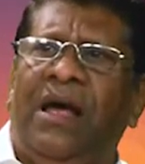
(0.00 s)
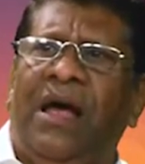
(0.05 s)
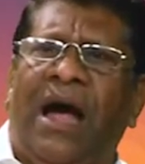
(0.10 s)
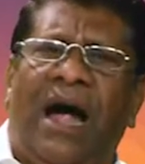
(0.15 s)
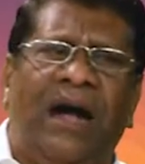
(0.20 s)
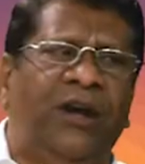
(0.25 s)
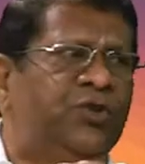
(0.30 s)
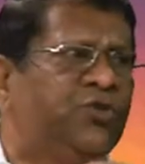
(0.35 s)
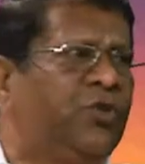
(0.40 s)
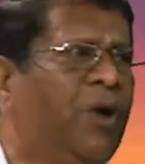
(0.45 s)

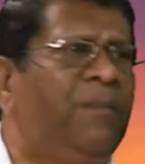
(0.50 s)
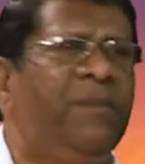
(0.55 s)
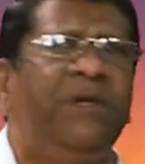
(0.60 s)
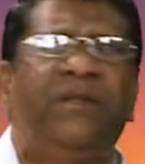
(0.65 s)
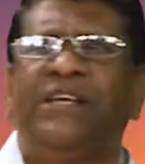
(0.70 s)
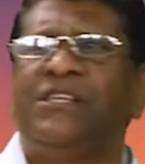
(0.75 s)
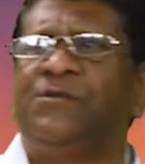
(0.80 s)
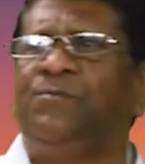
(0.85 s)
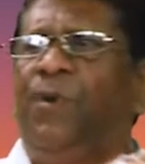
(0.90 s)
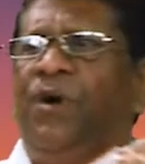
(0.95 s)
and Swami
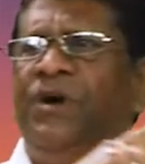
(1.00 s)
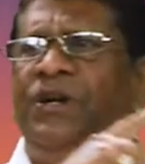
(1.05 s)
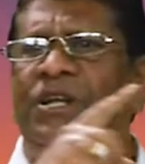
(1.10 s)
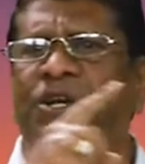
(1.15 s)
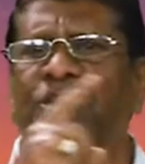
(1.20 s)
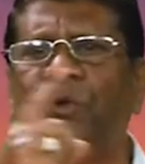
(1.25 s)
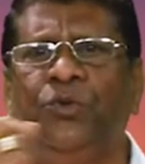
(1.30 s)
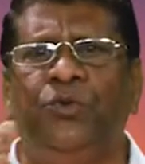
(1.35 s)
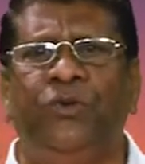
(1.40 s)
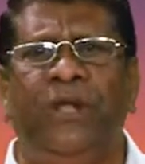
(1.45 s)

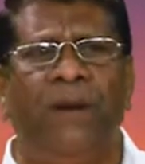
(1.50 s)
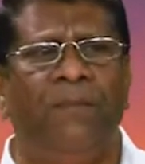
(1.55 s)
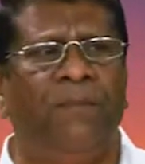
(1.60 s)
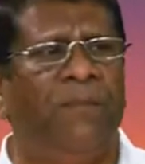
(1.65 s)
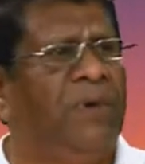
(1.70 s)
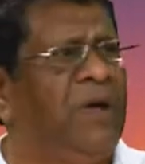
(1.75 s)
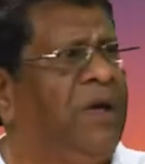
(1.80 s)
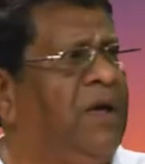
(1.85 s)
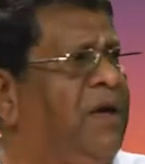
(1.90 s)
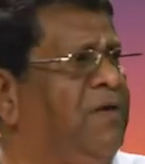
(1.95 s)
responding to them.
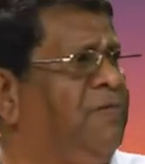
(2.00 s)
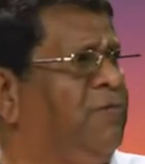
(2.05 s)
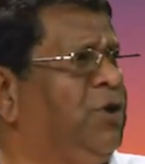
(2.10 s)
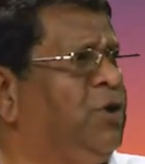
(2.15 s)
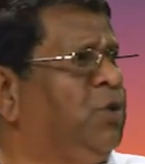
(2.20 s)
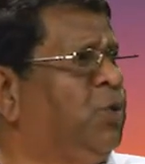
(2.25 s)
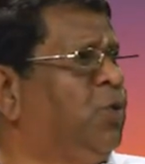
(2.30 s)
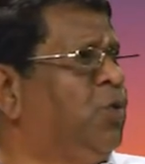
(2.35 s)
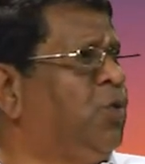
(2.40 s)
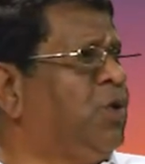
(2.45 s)
When
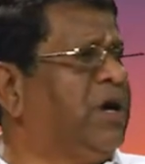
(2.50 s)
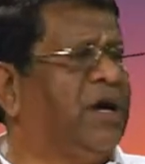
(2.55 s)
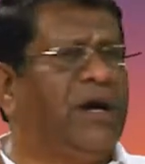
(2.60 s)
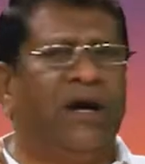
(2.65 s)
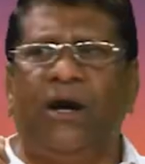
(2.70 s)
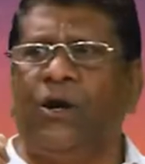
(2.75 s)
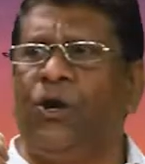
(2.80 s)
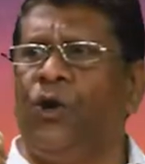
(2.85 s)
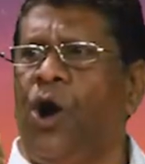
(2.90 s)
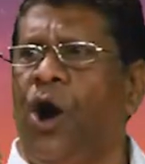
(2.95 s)
you look
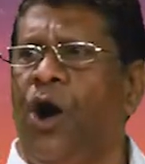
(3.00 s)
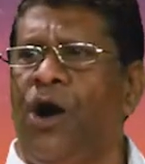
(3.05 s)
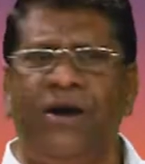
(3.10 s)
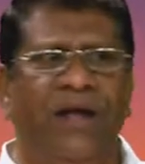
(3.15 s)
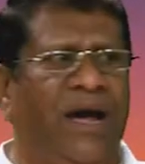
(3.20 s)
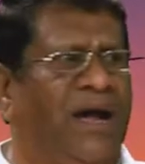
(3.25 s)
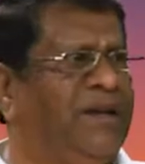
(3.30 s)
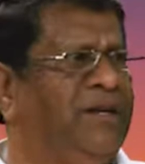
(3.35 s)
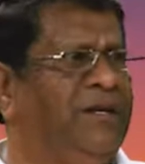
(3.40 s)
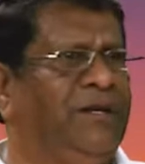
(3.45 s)
God
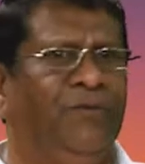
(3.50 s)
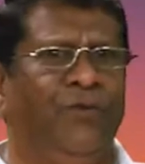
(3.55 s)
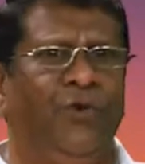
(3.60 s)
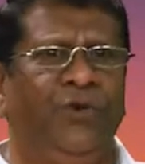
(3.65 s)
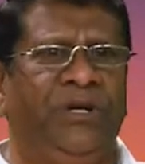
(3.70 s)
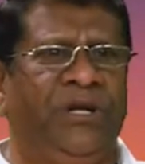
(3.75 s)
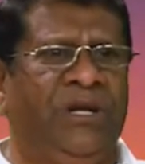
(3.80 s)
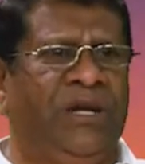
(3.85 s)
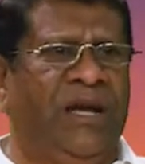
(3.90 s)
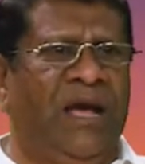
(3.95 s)
and
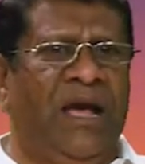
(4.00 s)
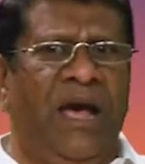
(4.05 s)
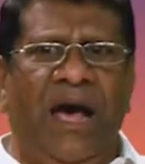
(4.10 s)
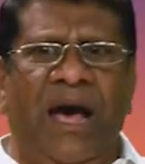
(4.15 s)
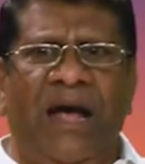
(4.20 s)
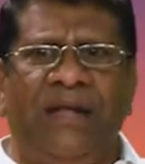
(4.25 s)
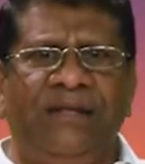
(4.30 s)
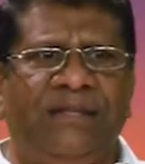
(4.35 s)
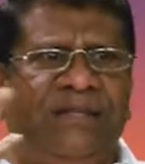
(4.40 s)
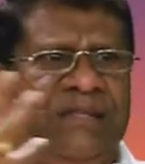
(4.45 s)
devotee
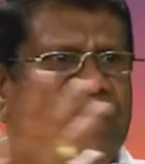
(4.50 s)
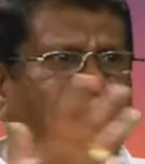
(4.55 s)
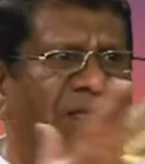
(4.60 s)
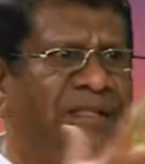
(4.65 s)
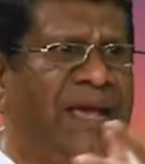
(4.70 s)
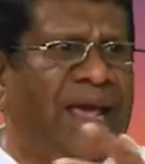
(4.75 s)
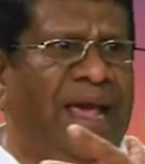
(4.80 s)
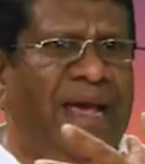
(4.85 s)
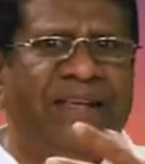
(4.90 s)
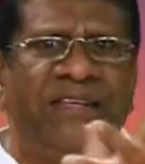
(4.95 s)
and see
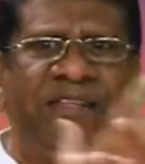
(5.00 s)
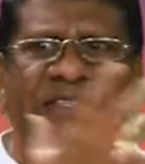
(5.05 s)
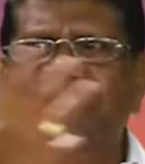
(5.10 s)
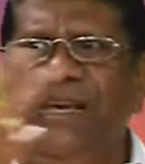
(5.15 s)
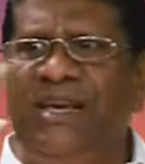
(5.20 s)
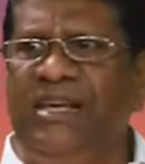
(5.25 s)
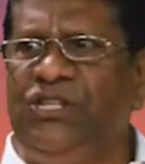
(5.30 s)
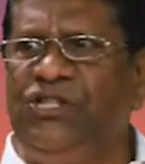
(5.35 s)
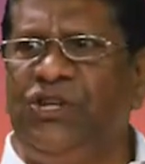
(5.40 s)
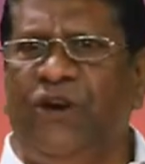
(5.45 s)
the
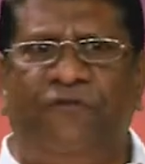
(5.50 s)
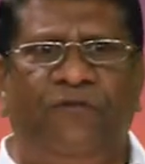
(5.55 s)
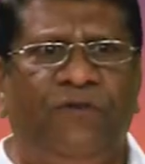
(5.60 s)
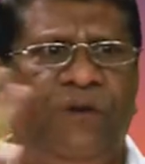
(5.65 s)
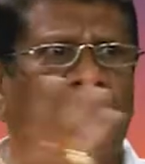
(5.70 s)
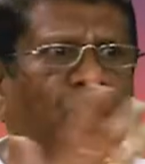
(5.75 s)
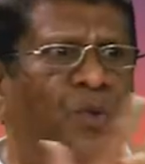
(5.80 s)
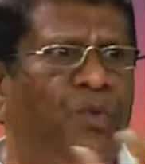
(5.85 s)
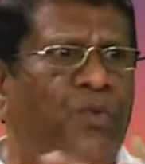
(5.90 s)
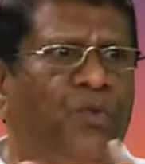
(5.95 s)
exchange of
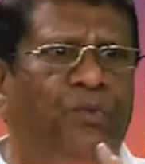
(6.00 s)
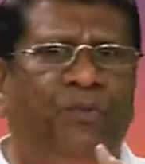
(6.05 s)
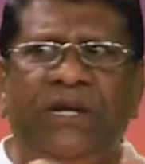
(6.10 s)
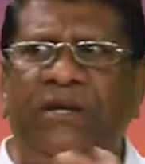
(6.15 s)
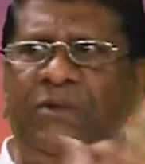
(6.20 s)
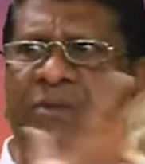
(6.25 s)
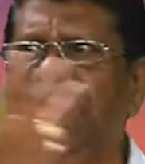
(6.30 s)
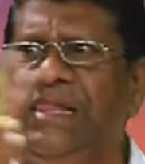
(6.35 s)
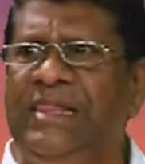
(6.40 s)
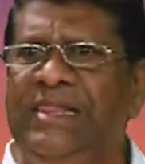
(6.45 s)
love
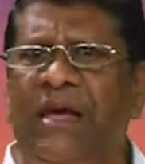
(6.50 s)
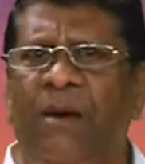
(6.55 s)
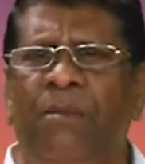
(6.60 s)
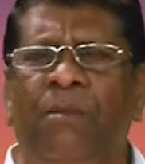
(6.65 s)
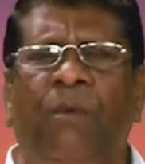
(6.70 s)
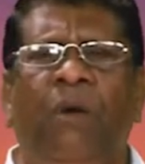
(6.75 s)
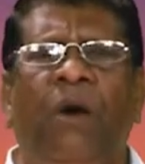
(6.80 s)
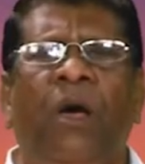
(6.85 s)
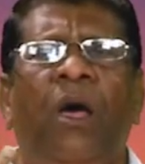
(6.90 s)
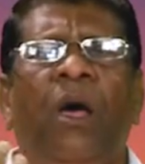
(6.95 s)
between
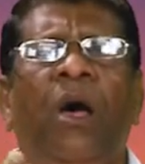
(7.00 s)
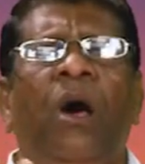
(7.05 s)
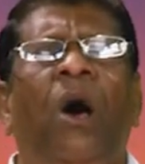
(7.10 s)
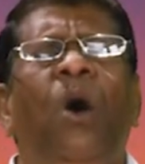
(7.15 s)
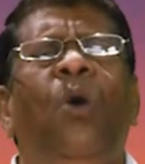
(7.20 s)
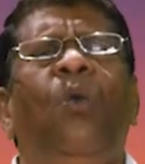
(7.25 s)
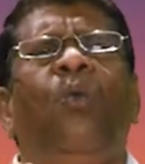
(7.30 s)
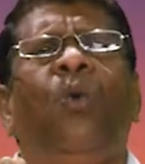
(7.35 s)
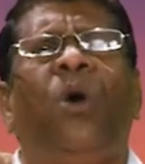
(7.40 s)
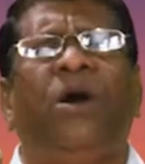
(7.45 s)
them,
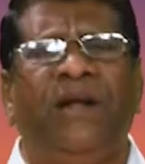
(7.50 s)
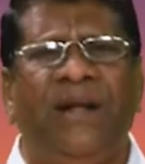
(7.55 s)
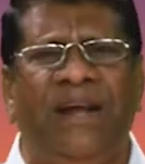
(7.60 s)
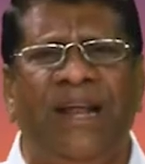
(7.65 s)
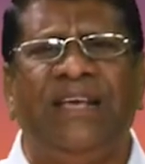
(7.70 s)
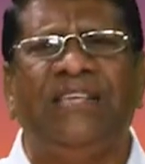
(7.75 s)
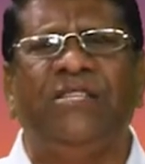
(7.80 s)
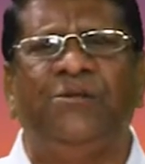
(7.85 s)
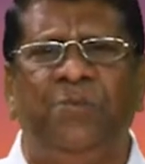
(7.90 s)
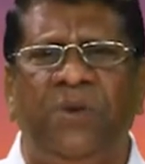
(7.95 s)
oh, what an
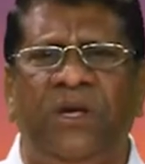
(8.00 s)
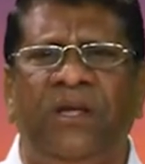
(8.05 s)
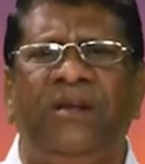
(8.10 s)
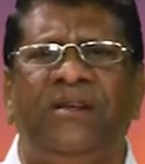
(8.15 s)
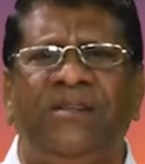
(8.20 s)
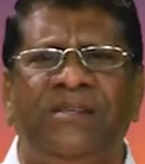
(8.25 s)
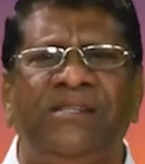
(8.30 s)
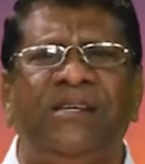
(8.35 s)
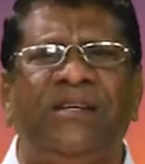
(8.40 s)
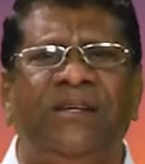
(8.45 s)

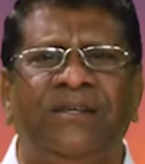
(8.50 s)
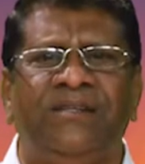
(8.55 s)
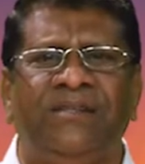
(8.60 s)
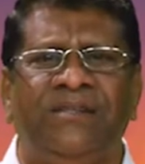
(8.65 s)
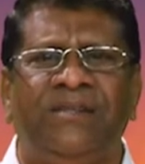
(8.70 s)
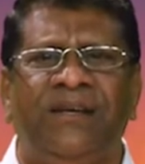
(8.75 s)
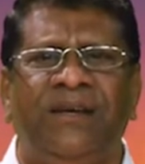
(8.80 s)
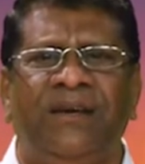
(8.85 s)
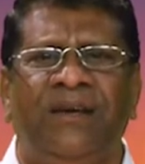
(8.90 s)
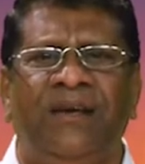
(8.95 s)
experience it
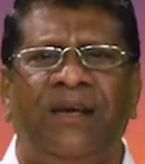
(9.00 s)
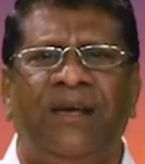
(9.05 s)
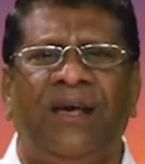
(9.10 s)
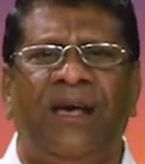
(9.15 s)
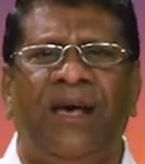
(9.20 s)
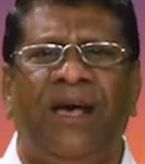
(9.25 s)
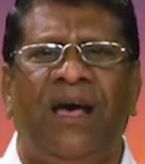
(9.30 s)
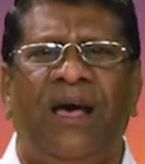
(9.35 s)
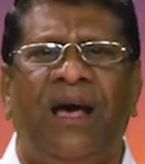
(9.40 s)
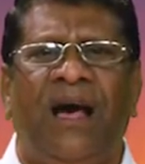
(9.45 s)
is.
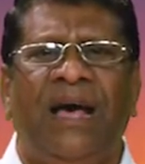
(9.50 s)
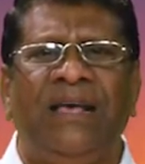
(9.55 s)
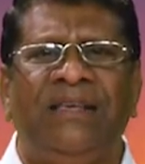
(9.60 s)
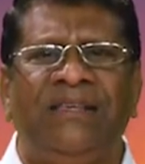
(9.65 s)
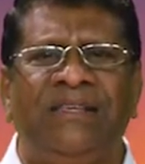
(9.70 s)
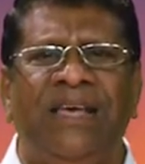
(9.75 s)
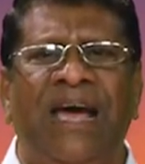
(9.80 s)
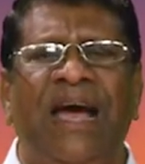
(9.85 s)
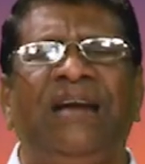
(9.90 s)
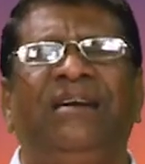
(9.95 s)
I
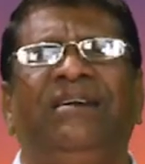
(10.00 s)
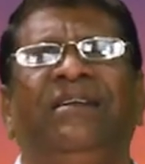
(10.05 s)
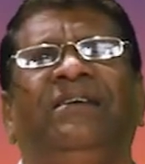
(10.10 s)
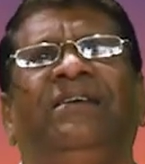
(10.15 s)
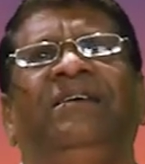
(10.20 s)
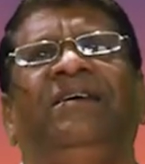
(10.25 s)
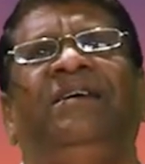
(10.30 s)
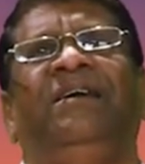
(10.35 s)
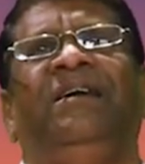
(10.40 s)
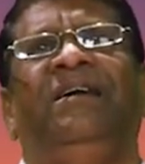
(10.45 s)
sat.
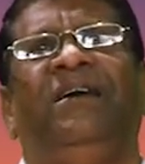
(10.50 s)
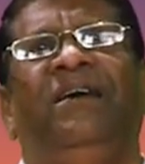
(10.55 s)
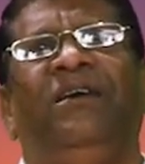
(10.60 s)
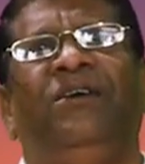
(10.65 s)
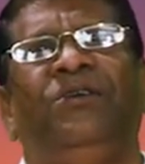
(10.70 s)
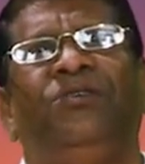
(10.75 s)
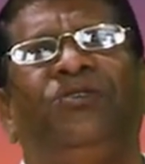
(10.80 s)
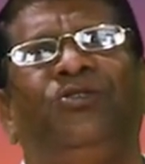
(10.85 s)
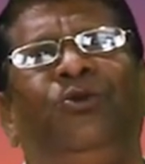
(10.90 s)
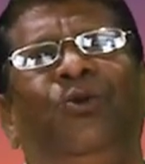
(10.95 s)

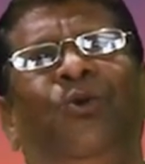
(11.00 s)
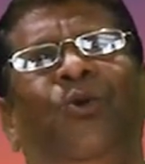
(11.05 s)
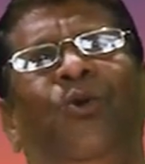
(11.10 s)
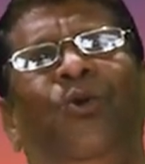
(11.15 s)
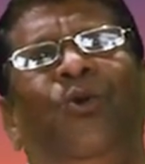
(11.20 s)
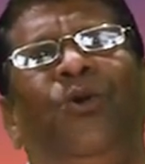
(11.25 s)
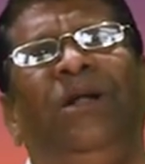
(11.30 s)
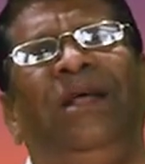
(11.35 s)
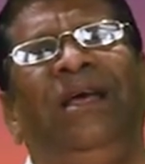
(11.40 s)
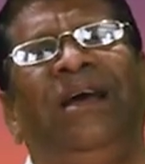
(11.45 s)

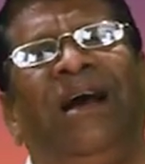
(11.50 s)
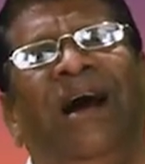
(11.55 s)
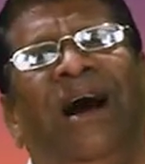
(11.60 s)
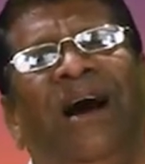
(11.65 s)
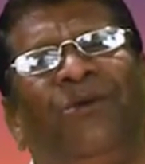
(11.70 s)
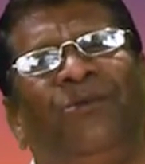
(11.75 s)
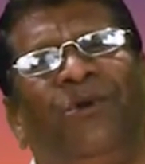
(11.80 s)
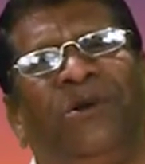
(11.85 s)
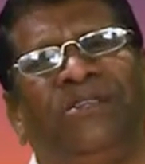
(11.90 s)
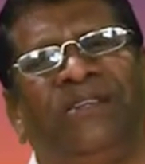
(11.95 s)
Slowly
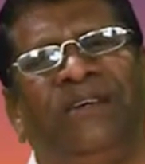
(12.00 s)
car was